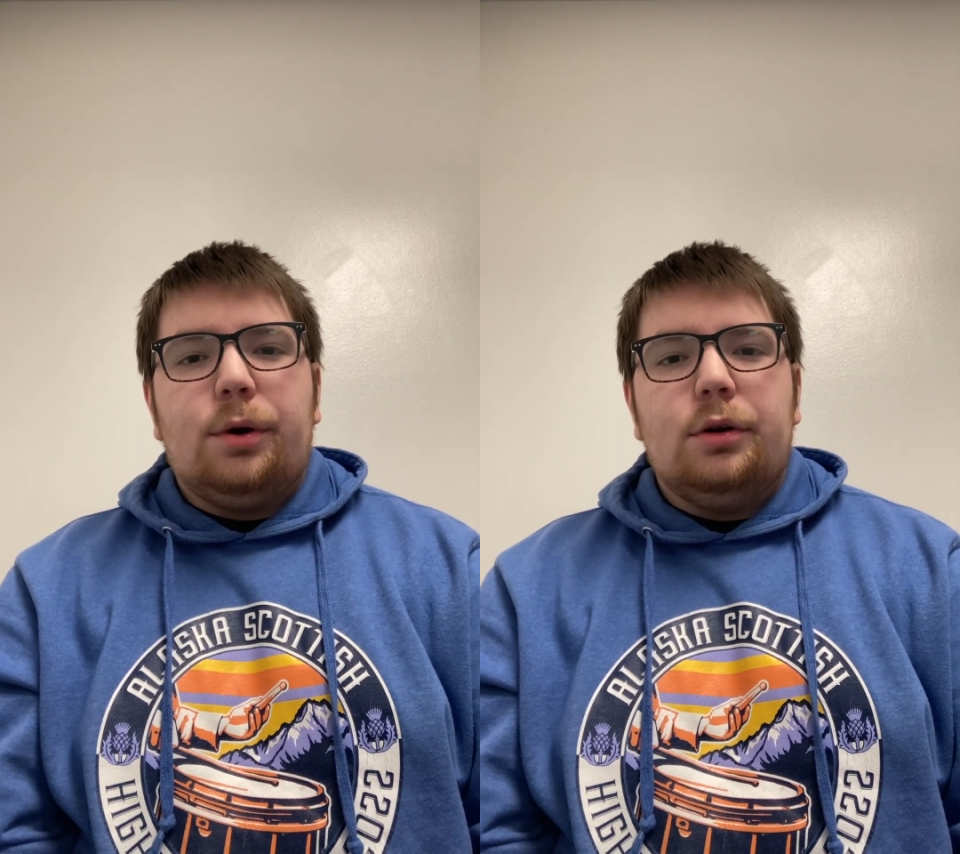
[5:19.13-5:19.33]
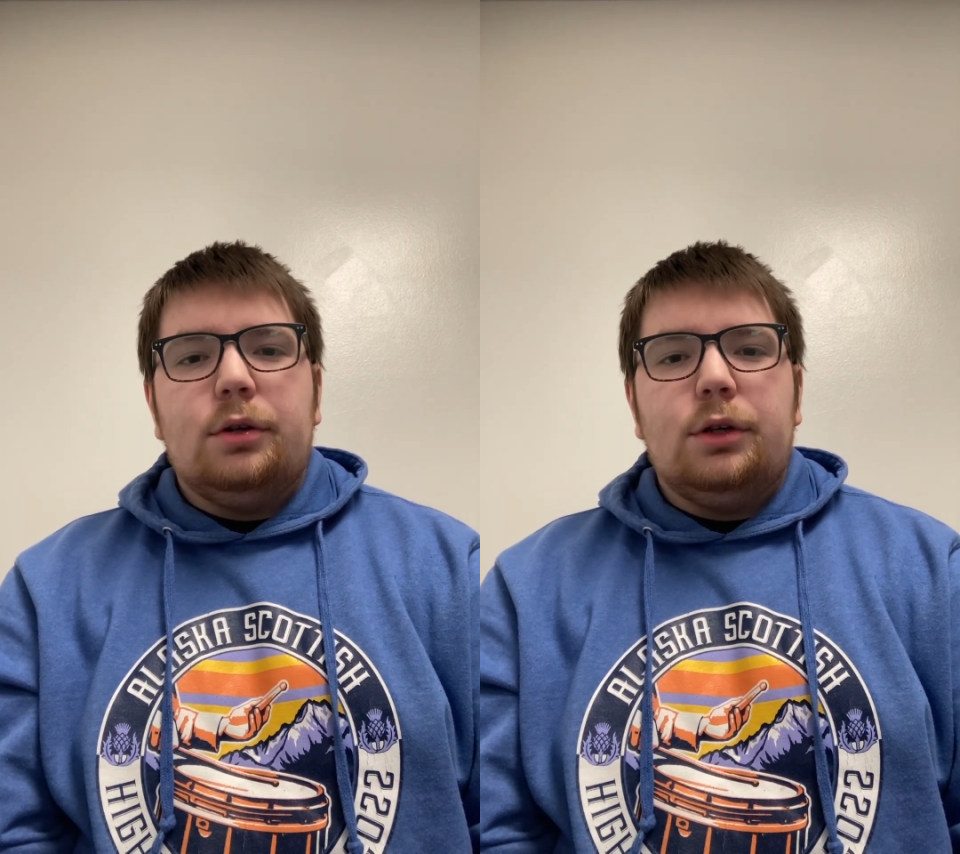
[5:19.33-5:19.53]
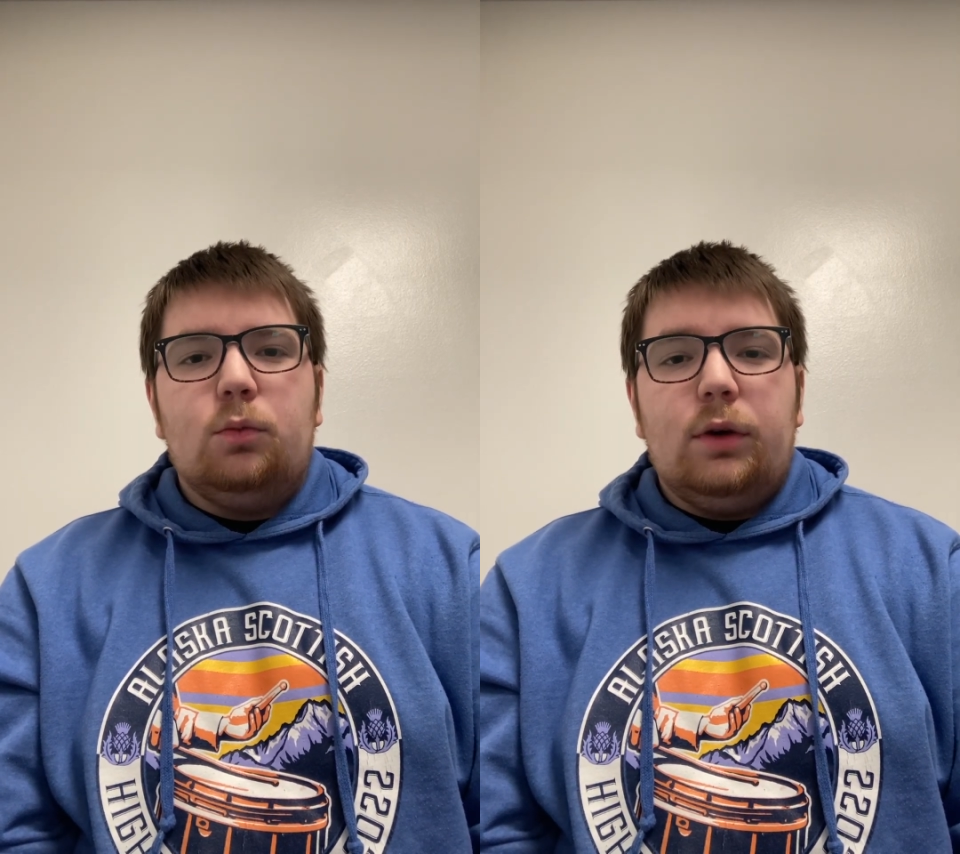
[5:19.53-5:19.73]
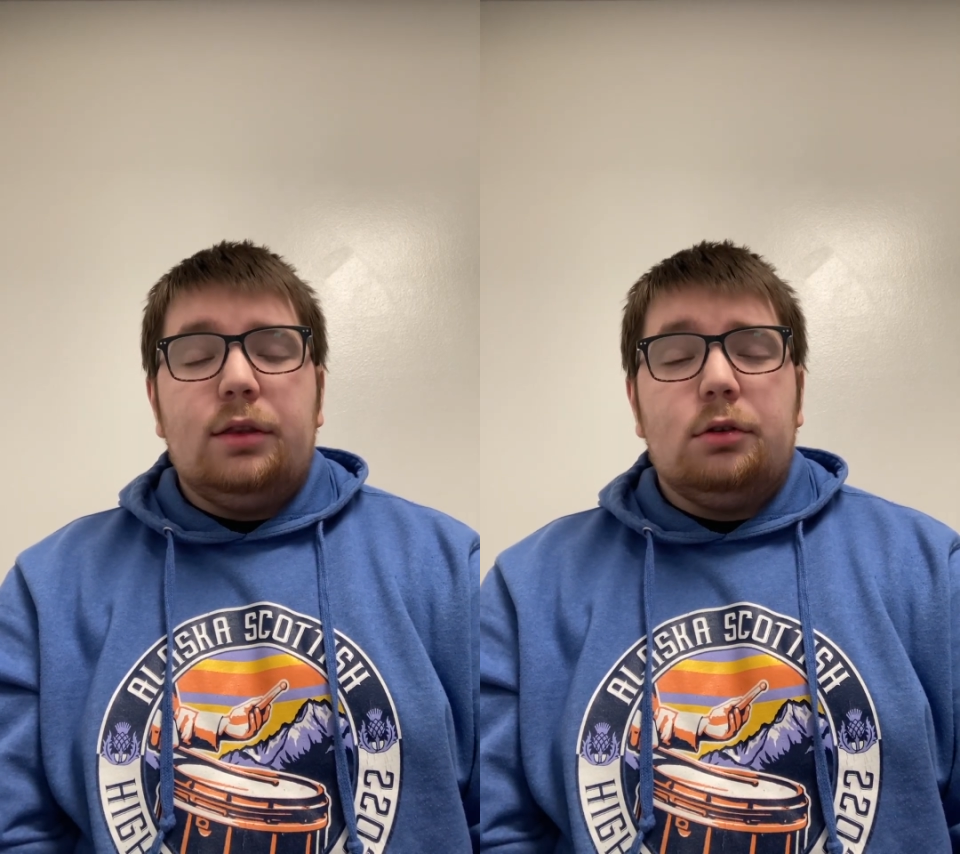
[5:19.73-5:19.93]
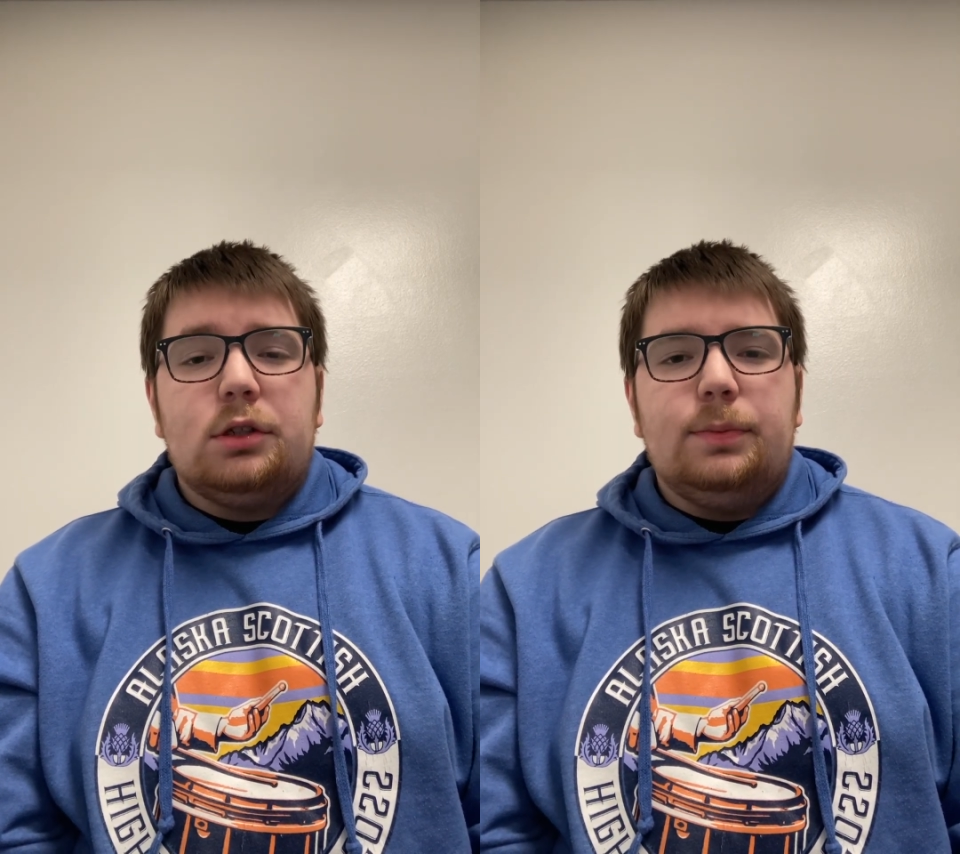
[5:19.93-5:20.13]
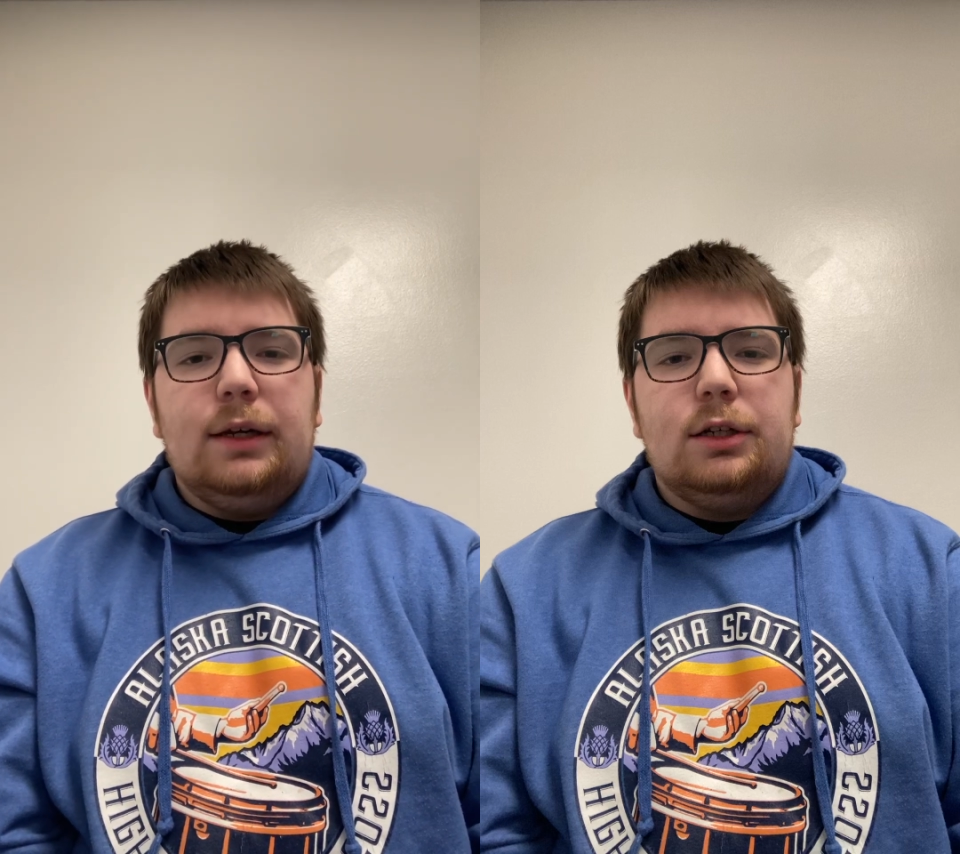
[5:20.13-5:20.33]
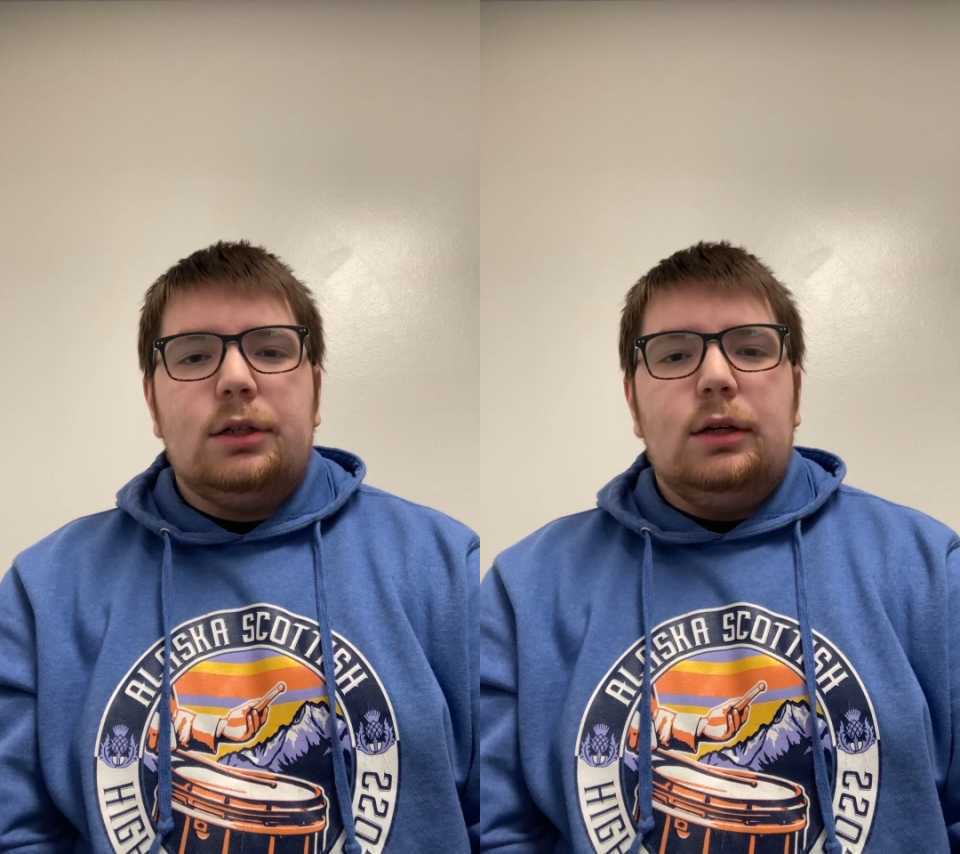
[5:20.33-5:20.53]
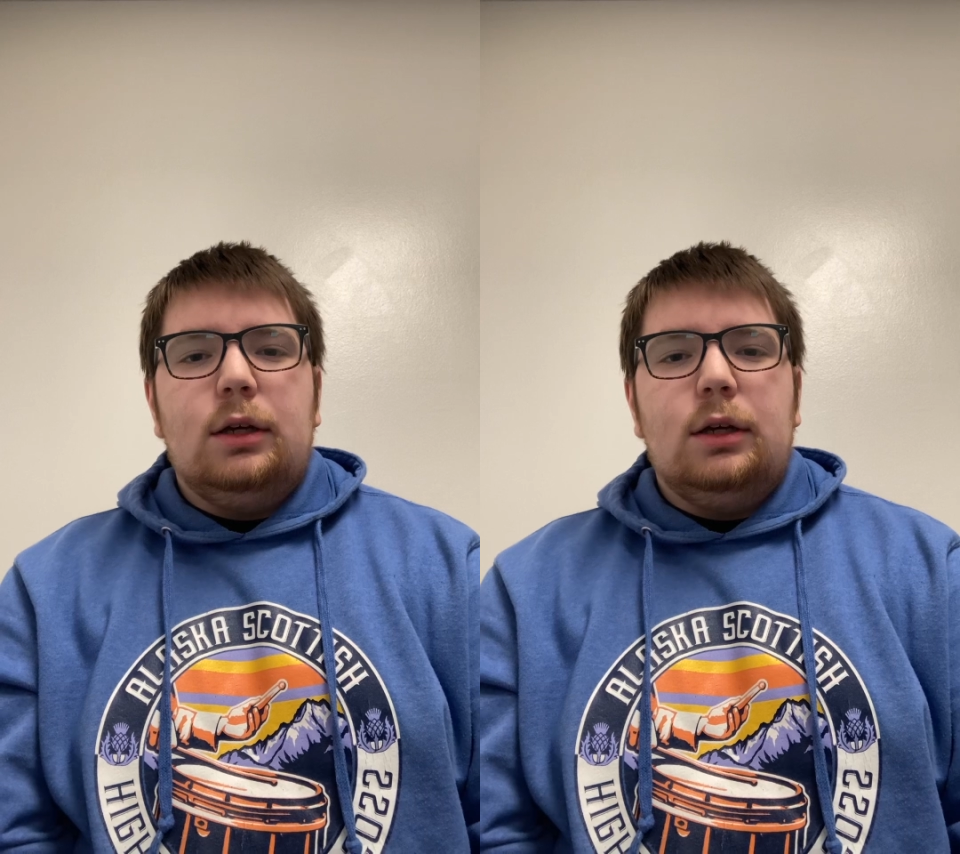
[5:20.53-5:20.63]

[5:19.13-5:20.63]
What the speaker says: her with her speech,